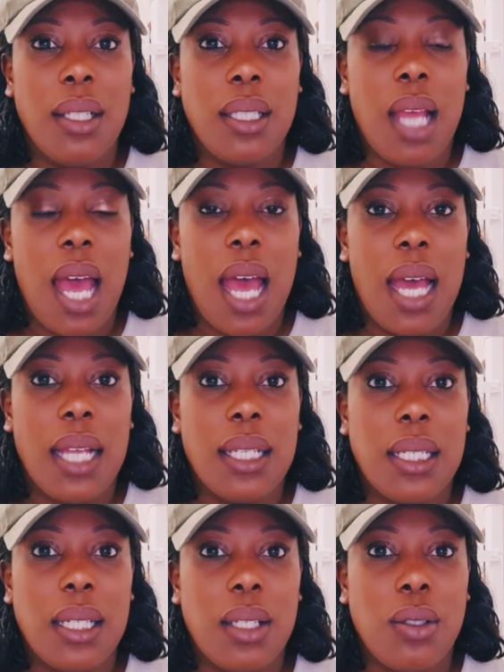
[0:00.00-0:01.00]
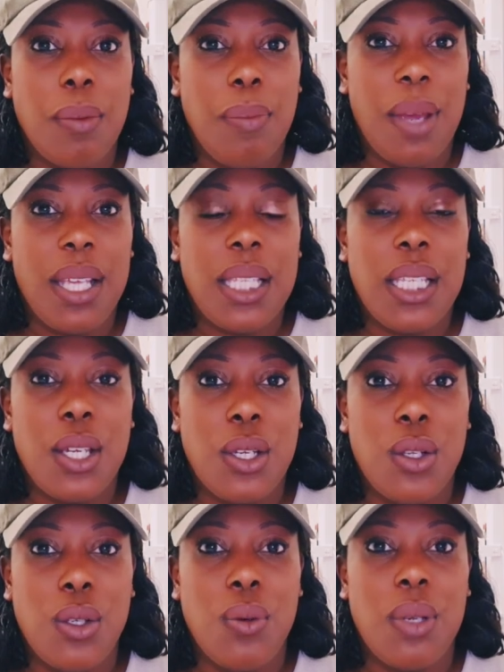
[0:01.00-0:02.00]
And the best thing you
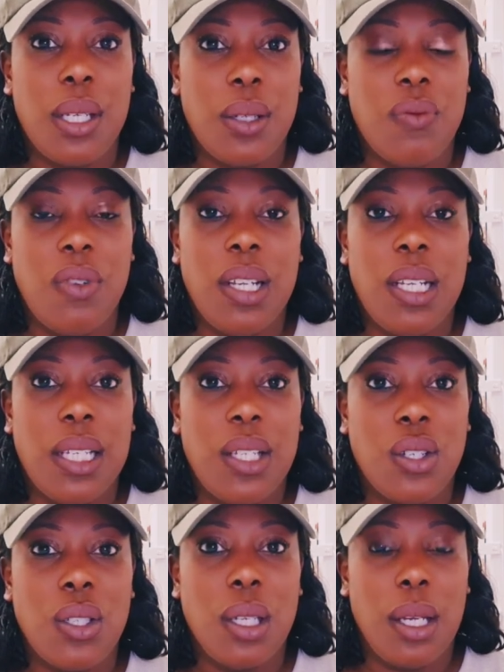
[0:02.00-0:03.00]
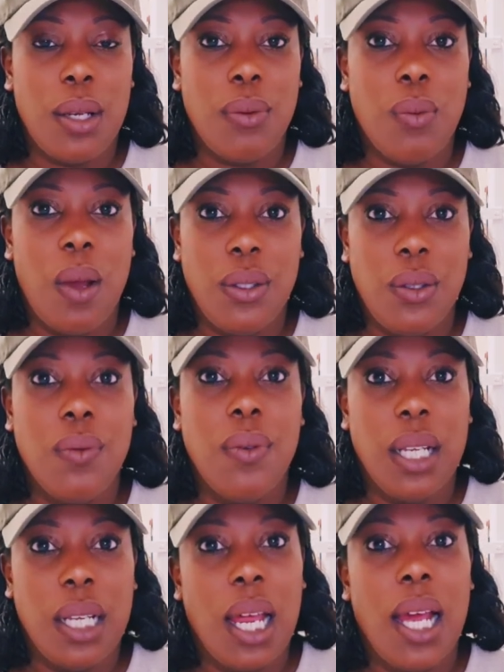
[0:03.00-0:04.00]
can do is really just, once you
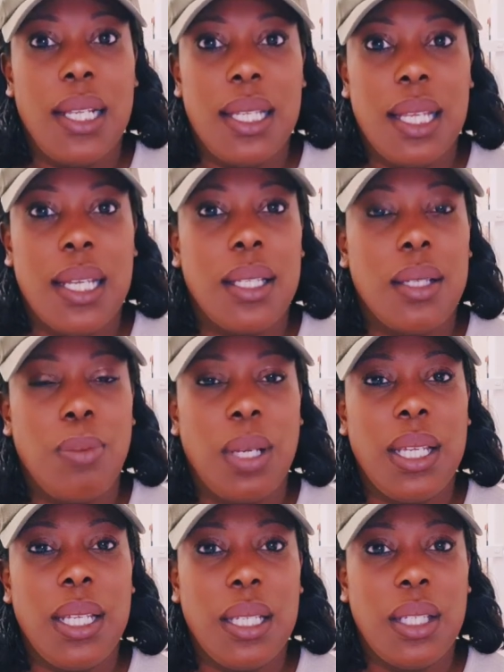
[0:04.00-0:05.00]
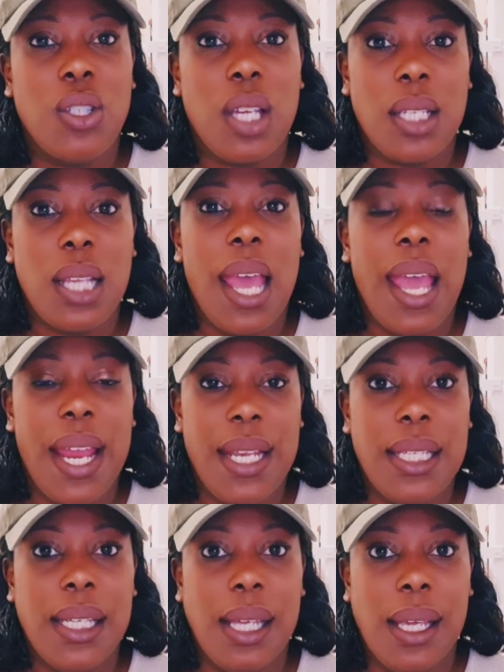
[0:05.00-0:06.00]
realise this, please just
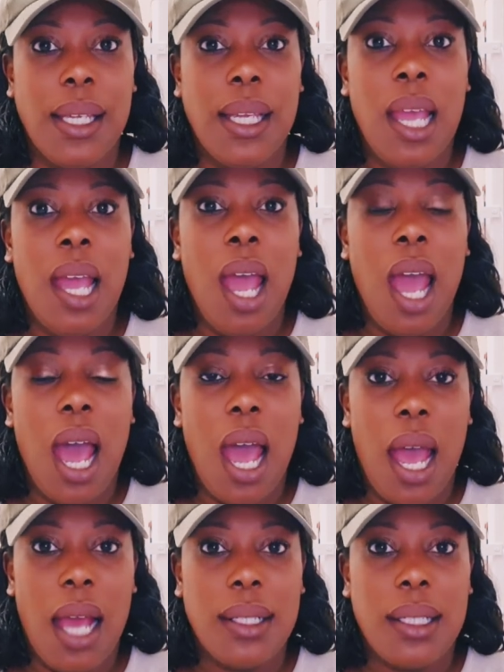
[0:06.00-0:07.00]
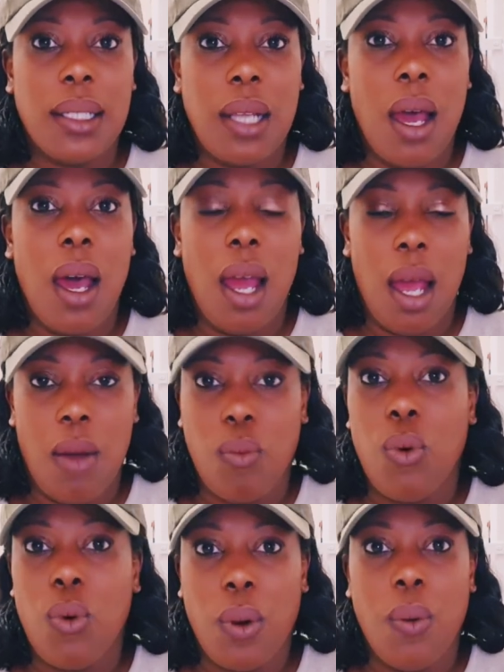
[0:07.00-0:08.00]
end it and start and
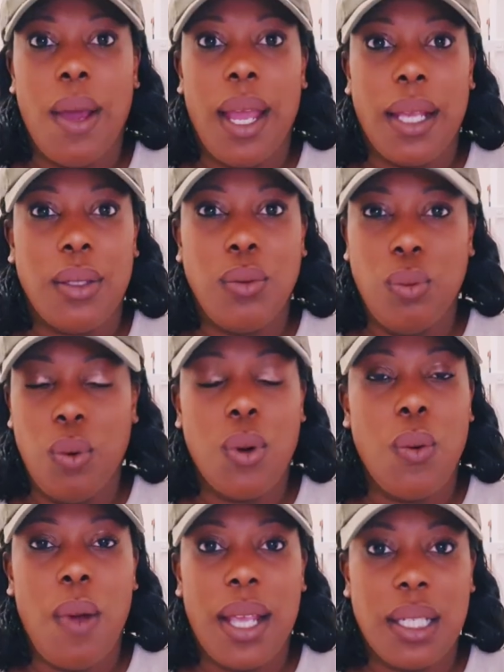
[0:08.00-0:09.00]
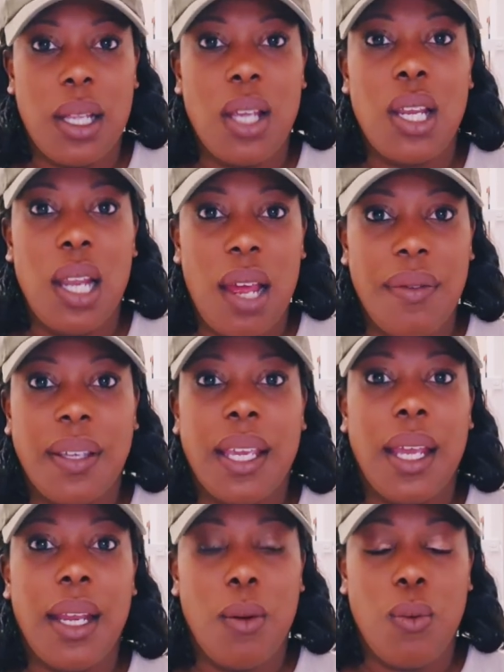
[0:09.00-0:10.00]
walk away. Walk away, start your life
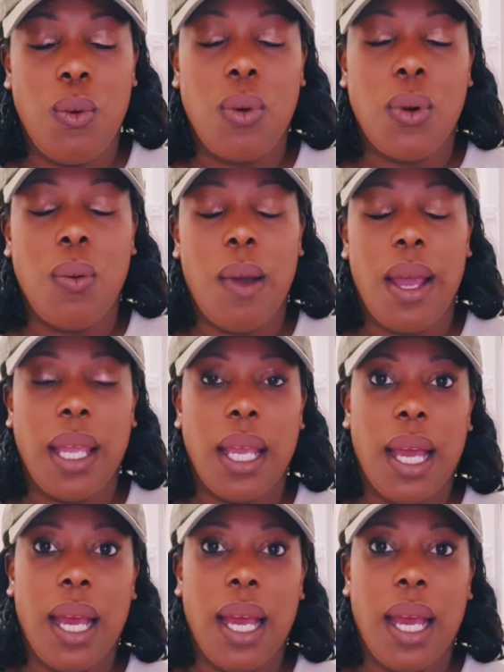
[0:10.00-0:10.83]
again and walk away.